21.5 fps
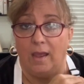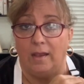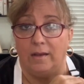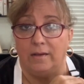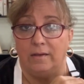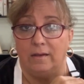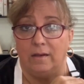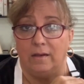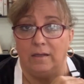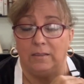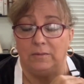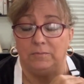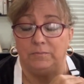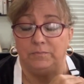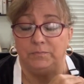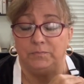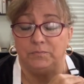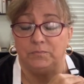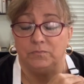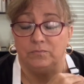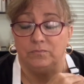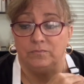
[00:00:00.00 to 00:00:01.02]
and
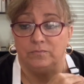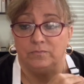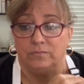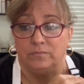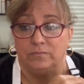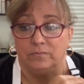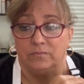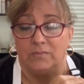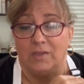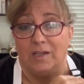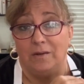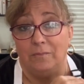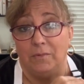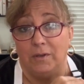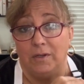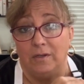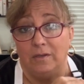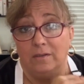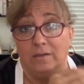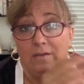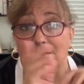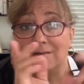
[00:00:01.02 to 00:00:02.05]
um, then
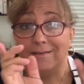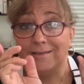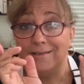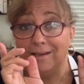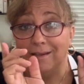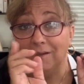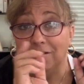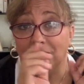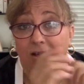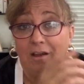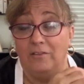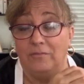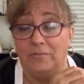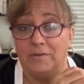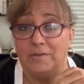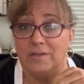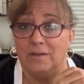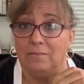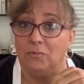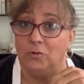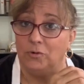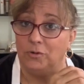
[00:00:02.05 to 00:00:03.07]
I'm gonna sign
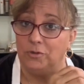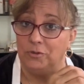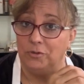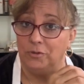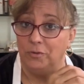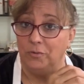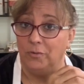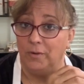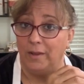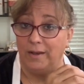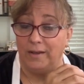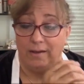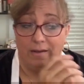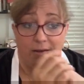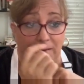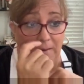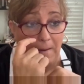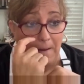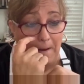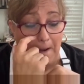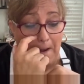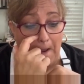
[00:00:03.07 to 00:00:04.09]
off because I'm going to a
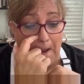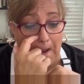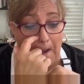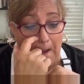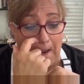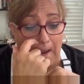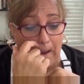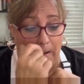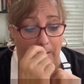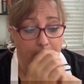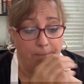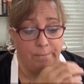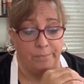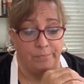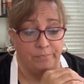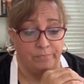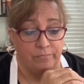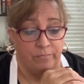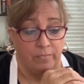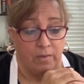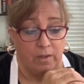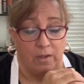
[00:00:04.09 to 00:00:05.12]
wedding.
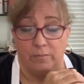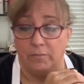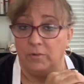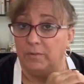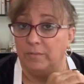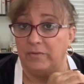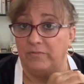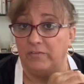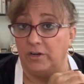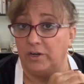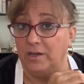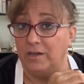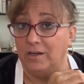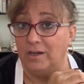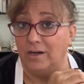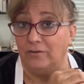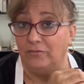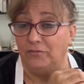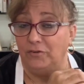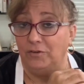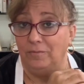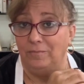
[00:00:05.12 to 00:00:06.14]
Um, I'm gonna be very
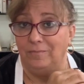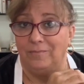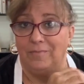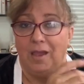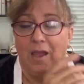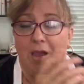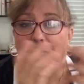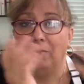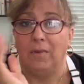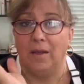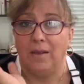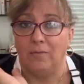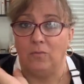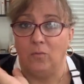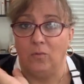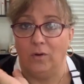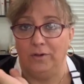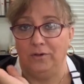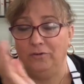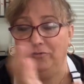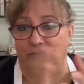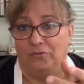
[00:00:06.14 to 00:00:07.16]
careful. My
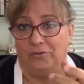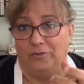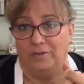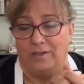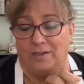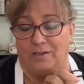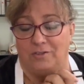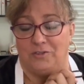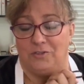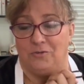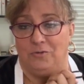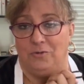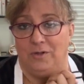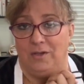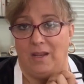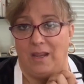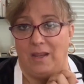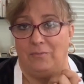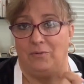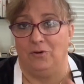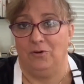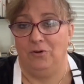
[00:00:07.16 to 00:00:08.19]
wonderful next
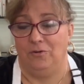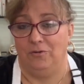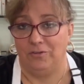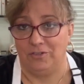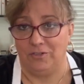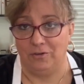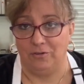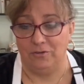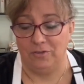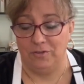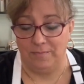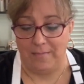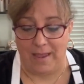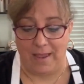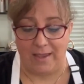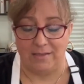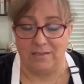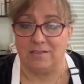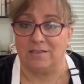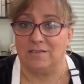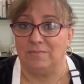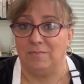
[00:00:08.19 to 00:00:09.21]
door neighbor who sews
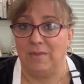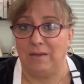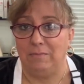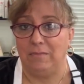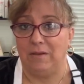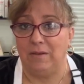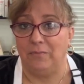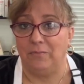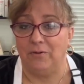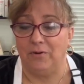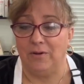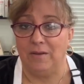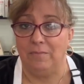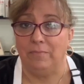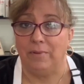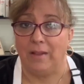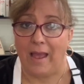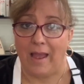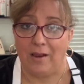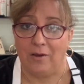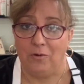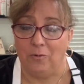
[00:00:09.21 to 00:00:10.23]
masks made me a
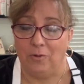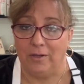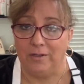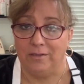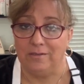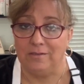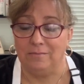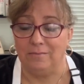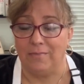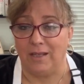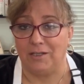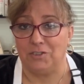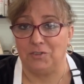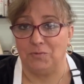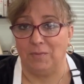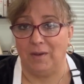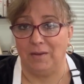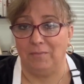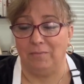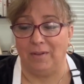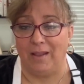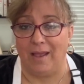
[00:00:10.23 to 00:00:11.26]
pretty black one to
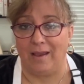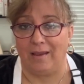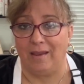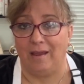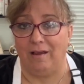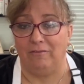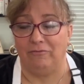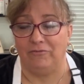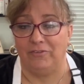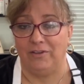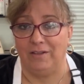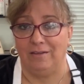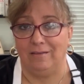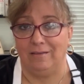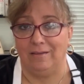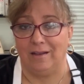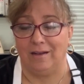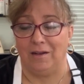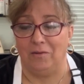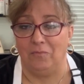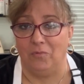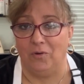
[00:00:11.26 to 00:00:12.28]
match my black
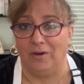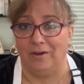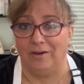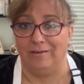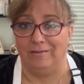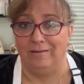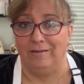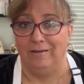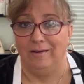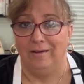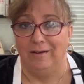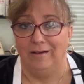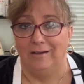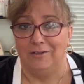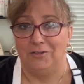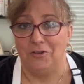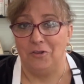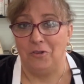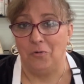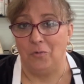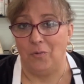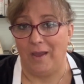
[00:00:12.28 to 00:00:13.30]
outfit that I'm wearing
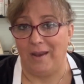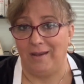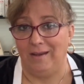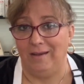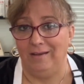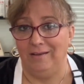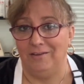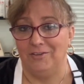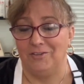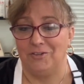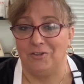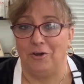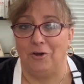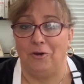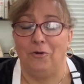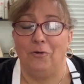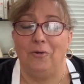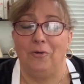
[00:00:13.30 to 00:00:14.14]
to the wedding.